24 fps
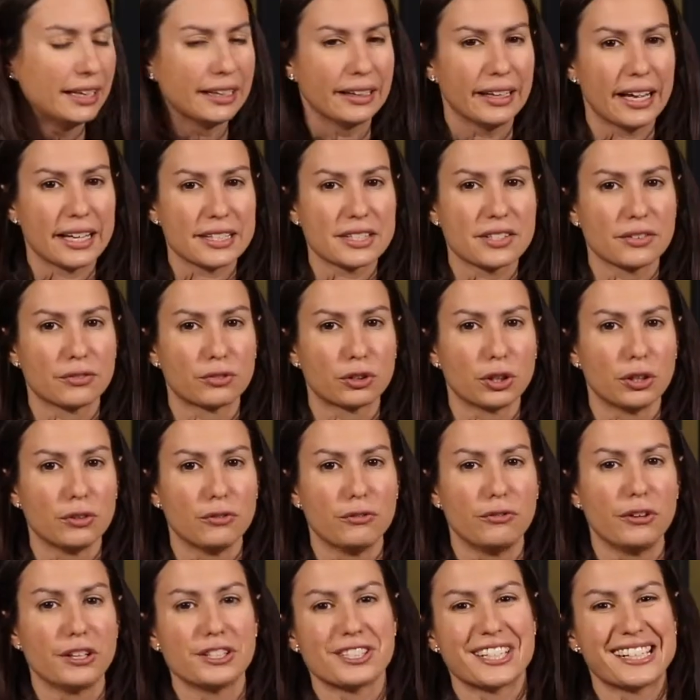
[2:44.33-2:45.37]
Lots of good
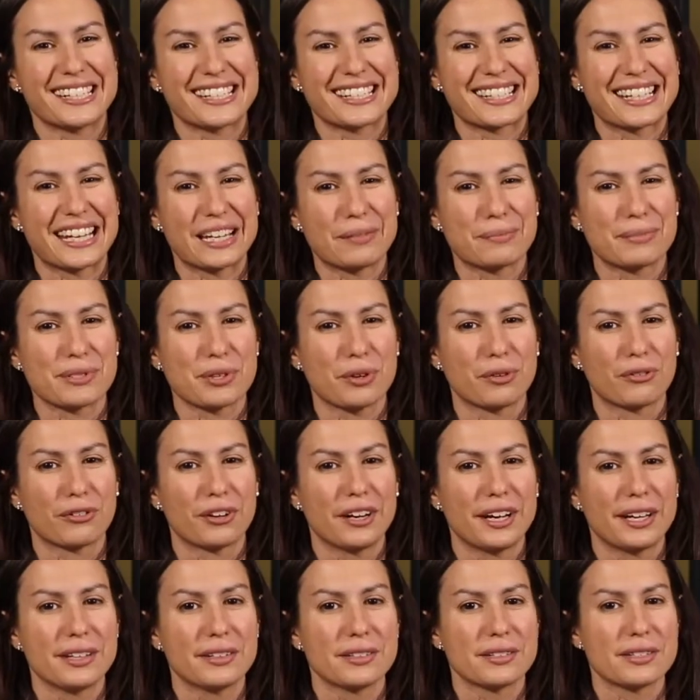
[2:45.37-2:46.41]
vintage games over
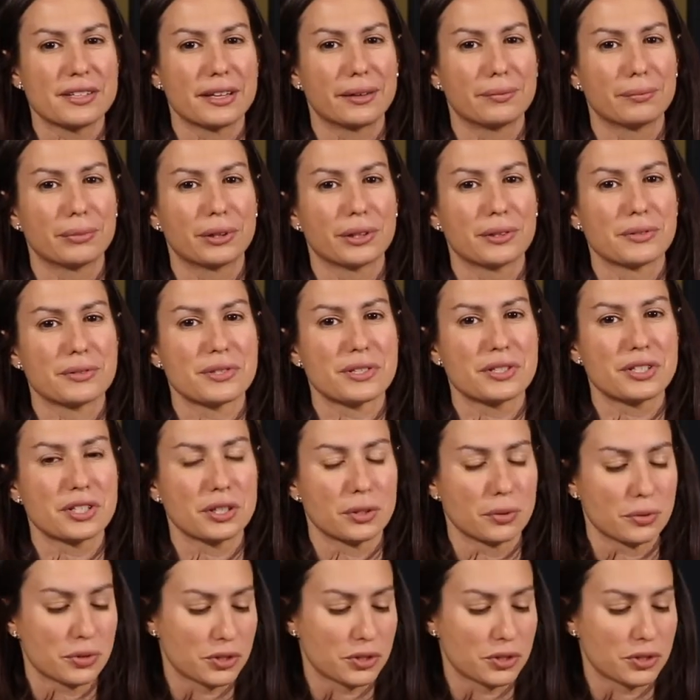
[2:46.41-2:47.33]
at Zambros too.